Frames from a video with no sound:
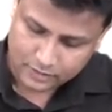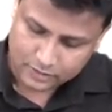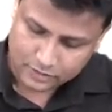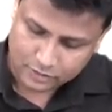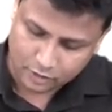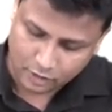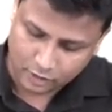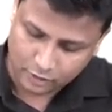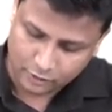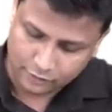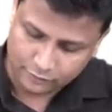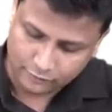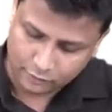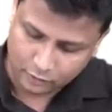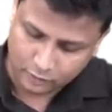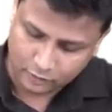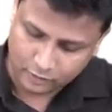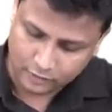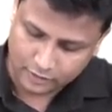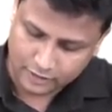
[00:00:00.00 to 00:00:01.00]
So out of
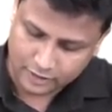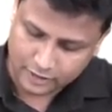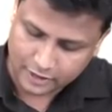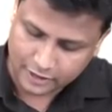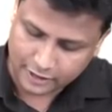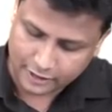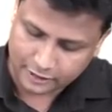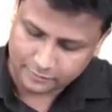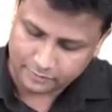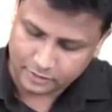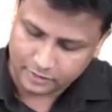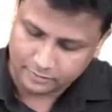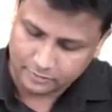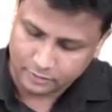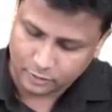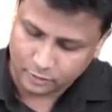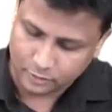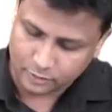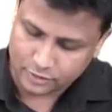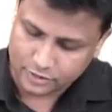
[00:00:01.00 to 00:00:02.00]
all the carpal
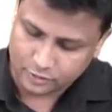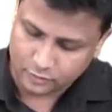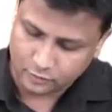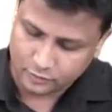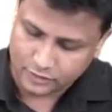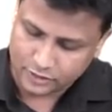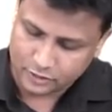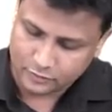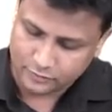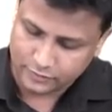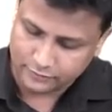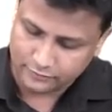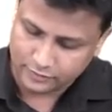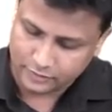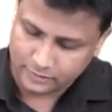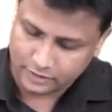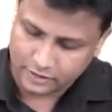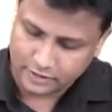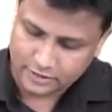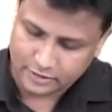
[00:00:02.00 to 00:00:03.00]
bones, which one
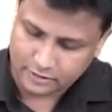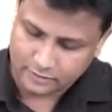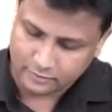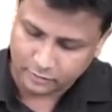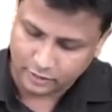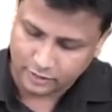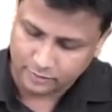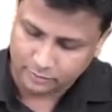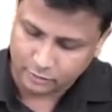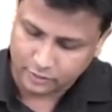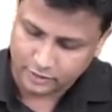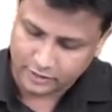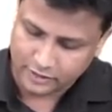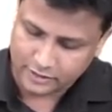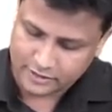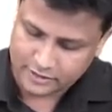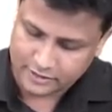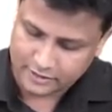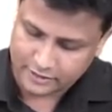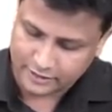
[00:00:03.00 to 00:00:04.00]
will be the sesamoid bone
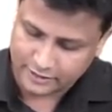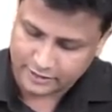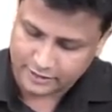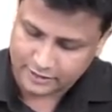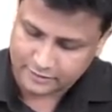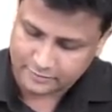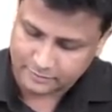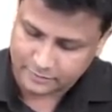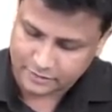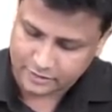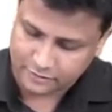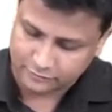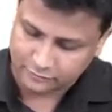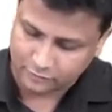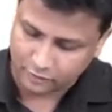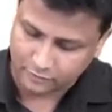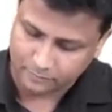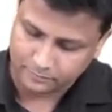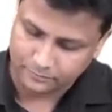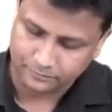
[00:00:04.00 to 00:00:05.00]
guys? It is
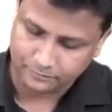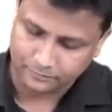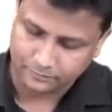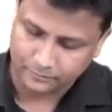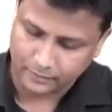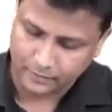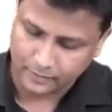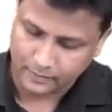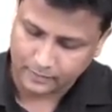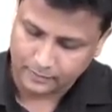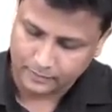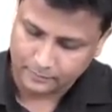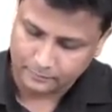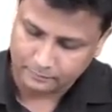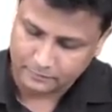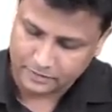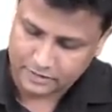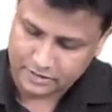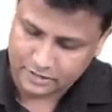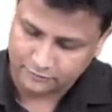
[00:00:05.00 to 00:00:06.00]
pisiform.
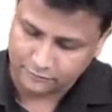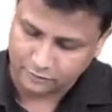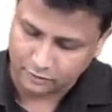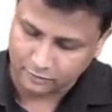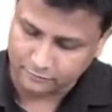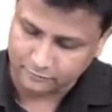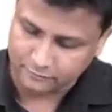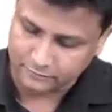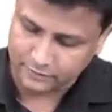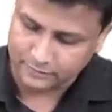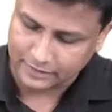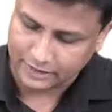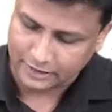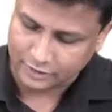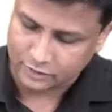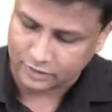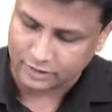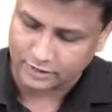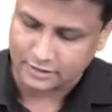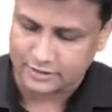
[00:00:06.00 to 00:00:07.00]
Pisiform will be
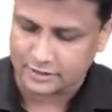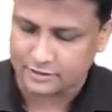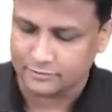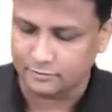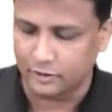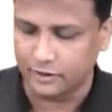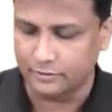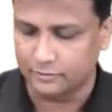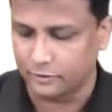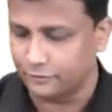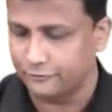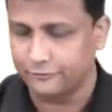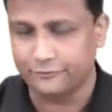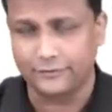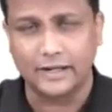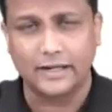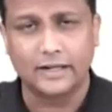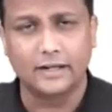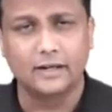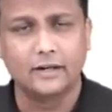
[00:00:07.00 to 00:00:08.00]
actually the sesamoid bone,
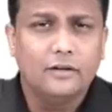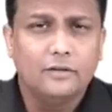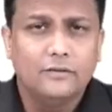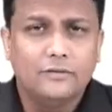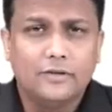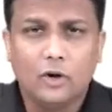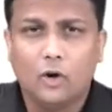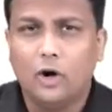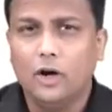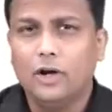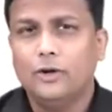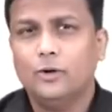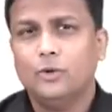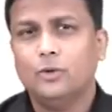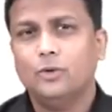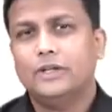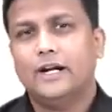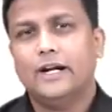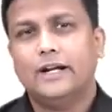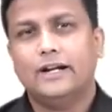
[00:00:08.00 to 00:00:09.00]
fine. We all
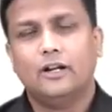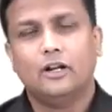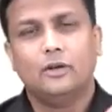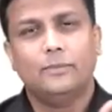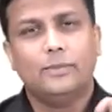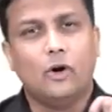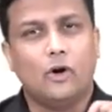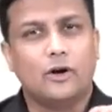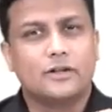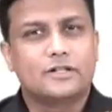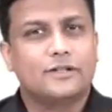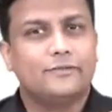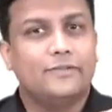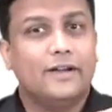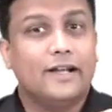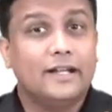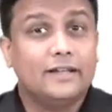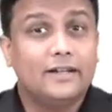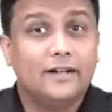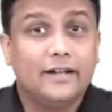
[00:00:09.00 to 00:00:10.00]
know that it will be
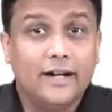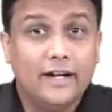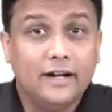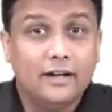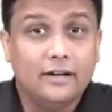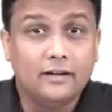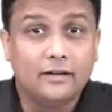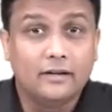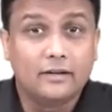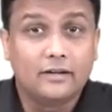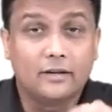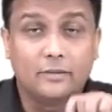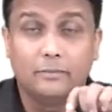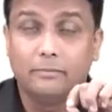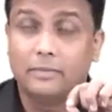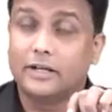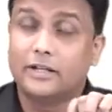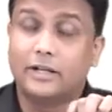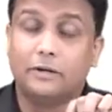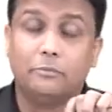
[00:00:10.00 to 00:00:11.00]
ossifying in the tendon,
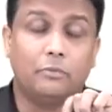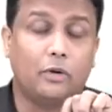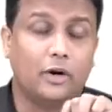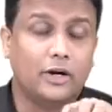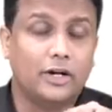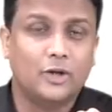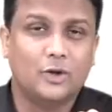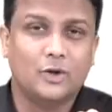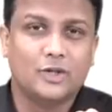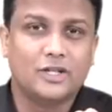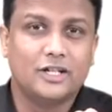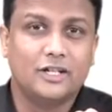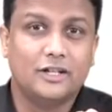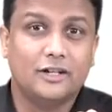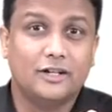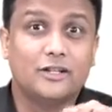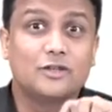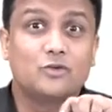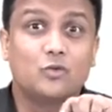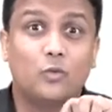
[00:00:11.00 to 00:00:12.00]
but the important question
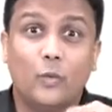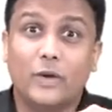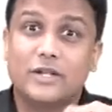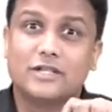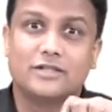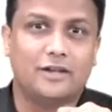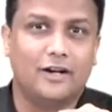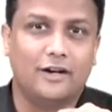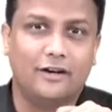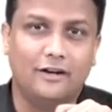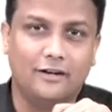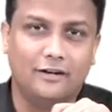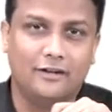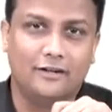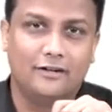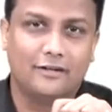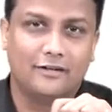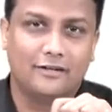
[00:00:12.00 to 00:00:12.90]
here is which tendon?